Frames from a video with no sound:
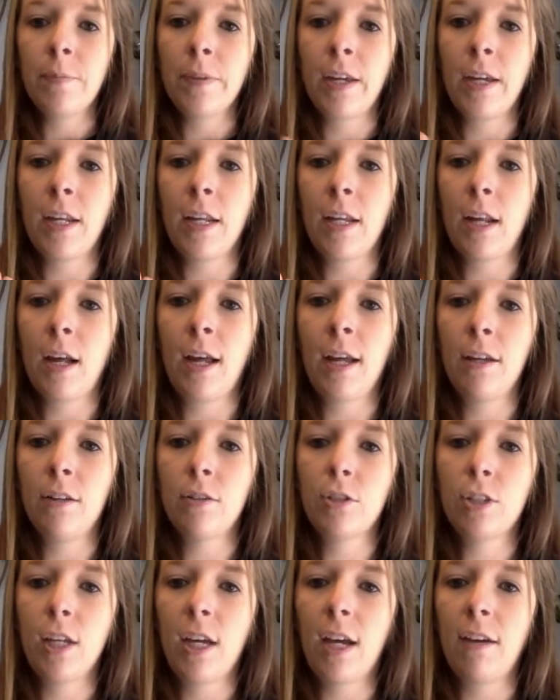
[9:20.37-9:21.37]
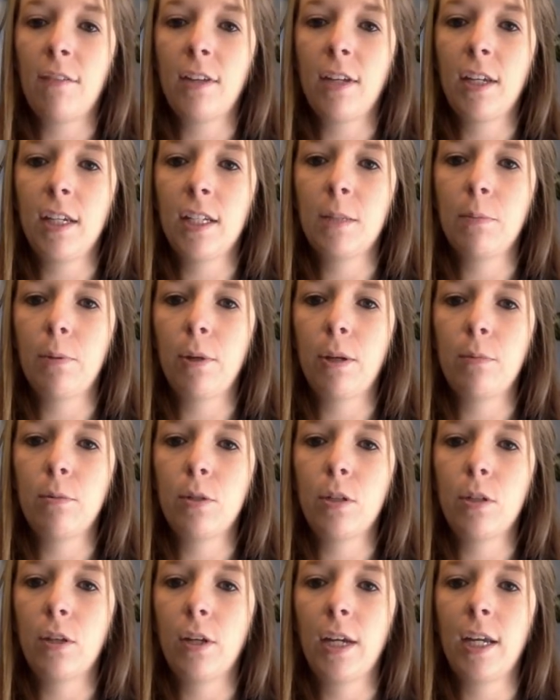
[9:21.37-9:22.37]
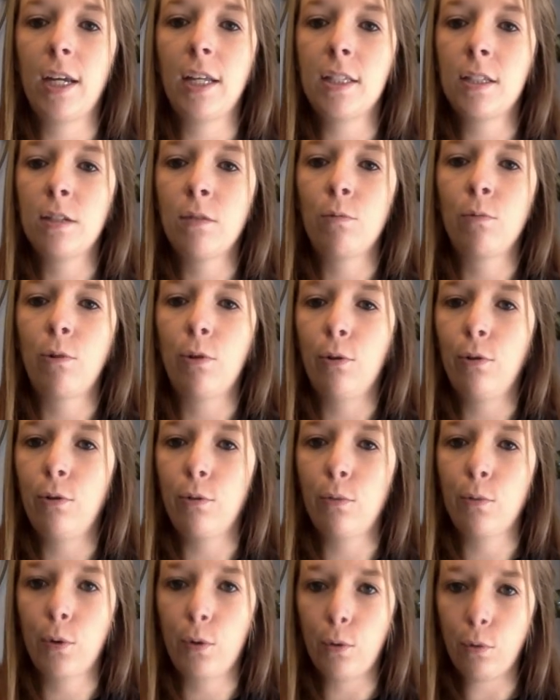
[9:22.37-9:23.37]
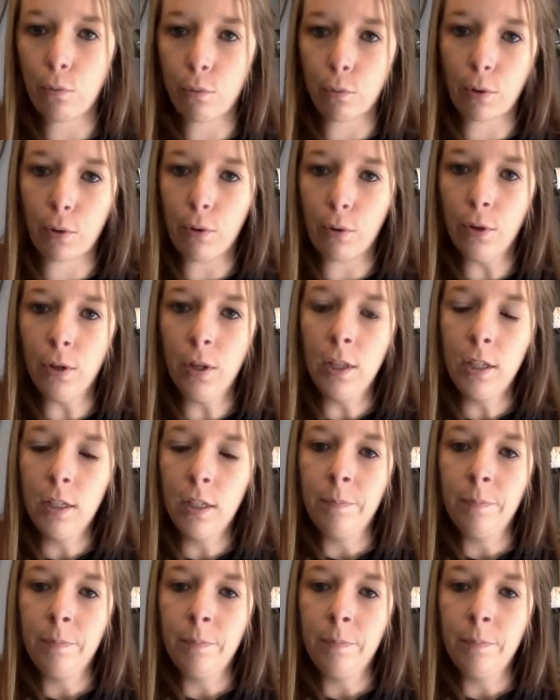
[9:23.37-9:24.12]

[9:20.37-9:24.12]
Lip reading: and I usually have the kids put it between their hands and roll, roll, roll,